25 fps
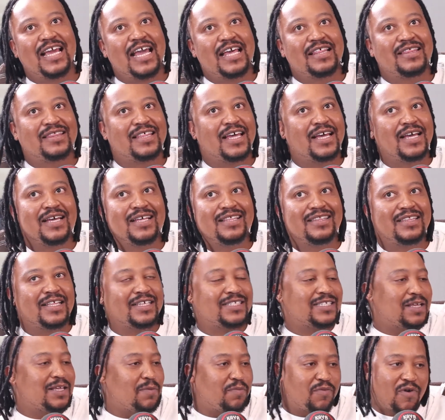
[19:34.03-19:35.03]
the
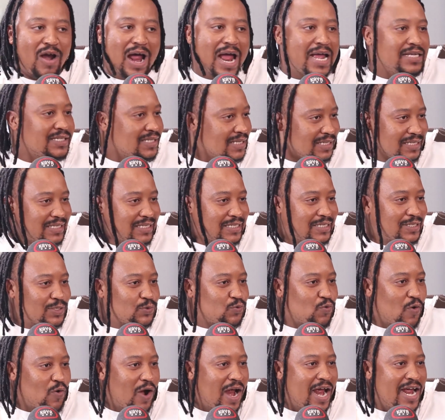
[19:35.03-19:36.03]
surprises,
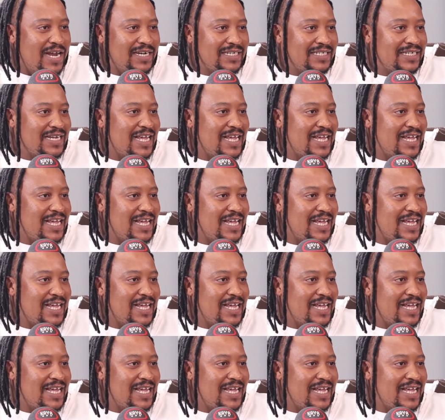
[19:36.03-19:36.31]
right?